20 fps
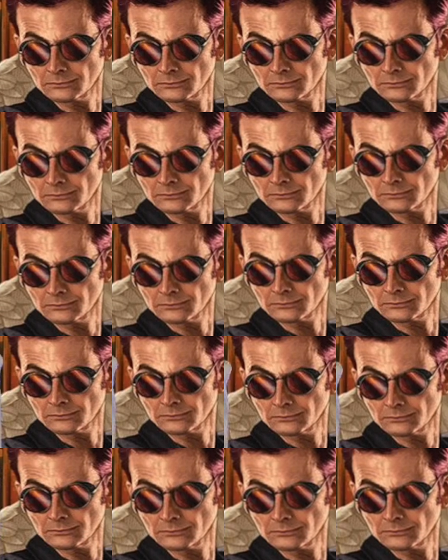
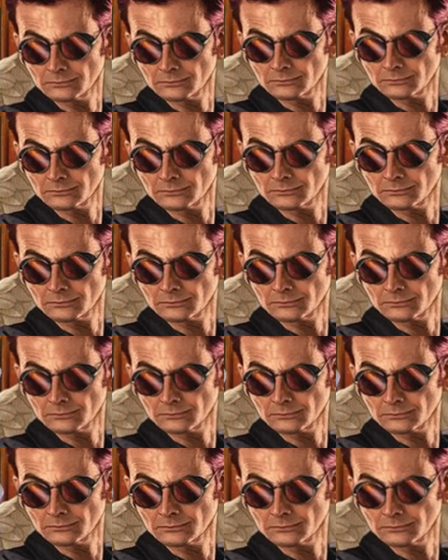
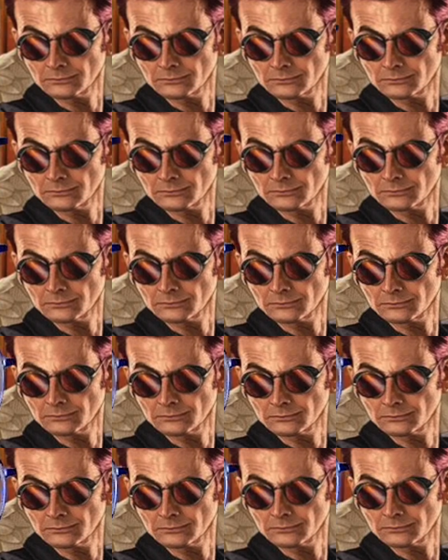
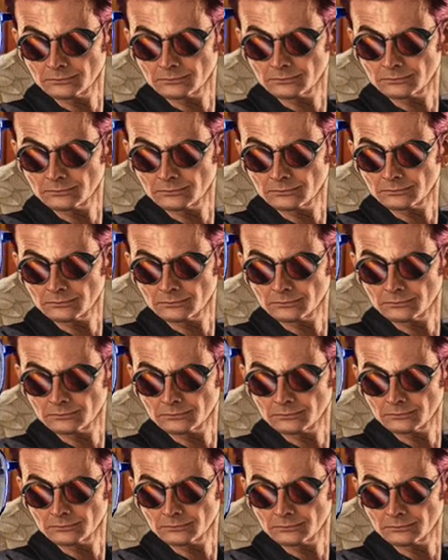
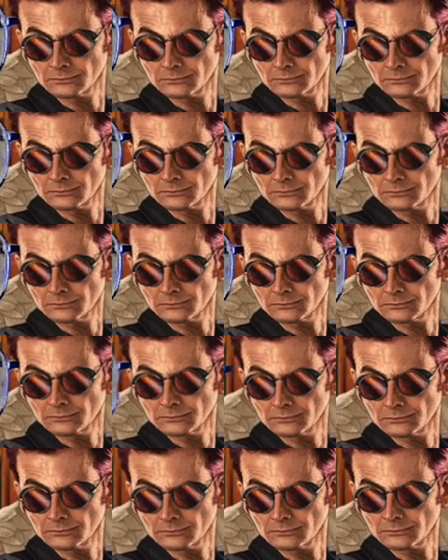
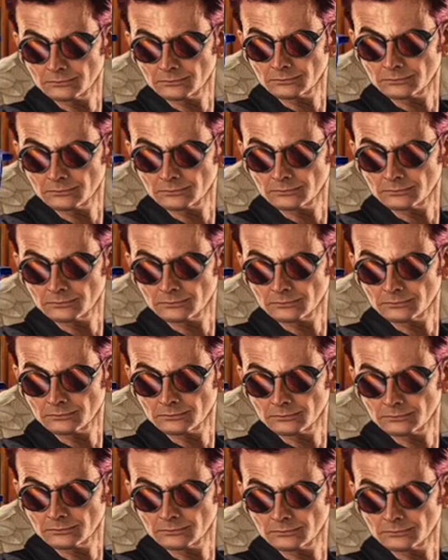
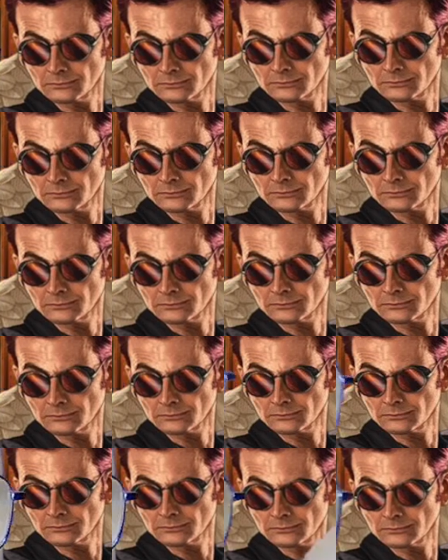
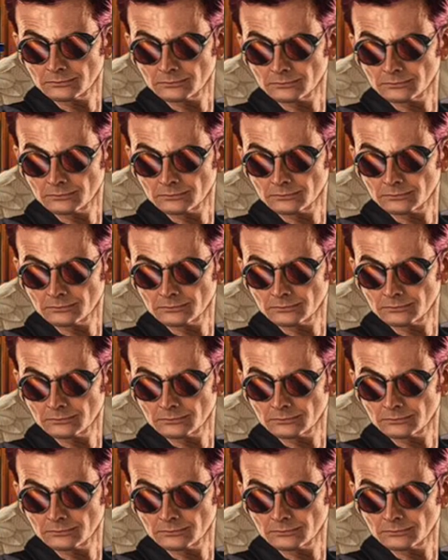No words are spoken by the person on screen.